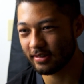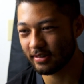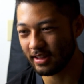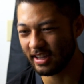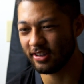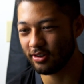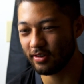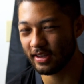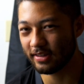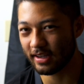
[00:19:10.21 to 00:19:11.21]
Like, you know what I
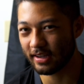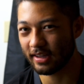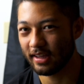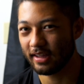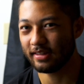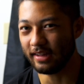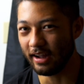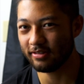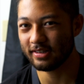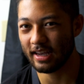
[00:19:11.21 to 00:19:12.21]
mean? It's like
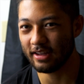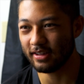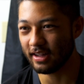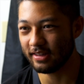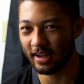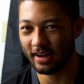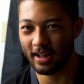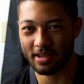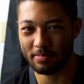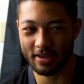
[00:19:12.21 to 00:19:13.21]
downscaling a
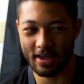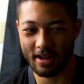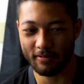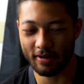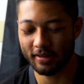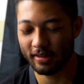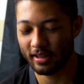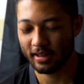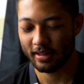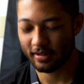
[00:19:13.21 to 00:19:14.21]
1080p camera
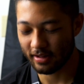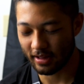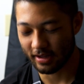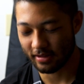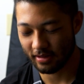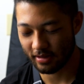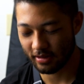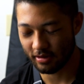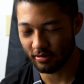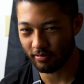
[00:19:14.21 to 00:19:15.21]
to like
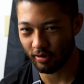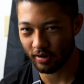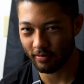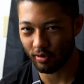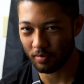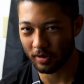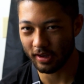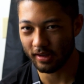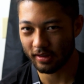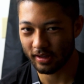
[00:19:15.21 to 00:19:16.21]
244p
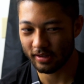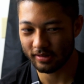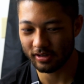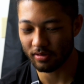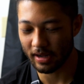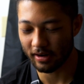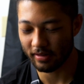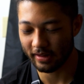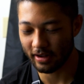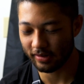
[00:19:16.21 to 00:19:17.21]
is still better
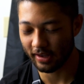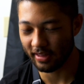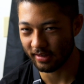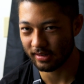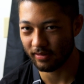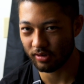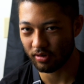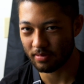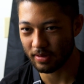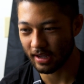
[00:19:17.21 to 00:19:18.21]
than downscaling a
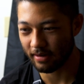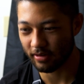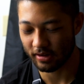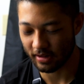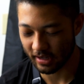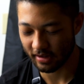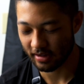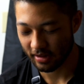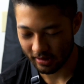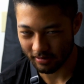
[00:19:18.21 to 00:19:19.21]
720p camera to like
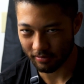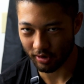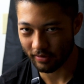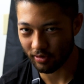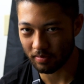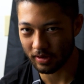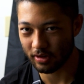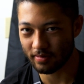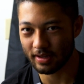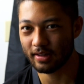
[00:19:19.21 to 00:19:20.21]
244p. You
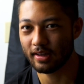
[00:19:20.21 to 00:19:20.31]
know what I mean?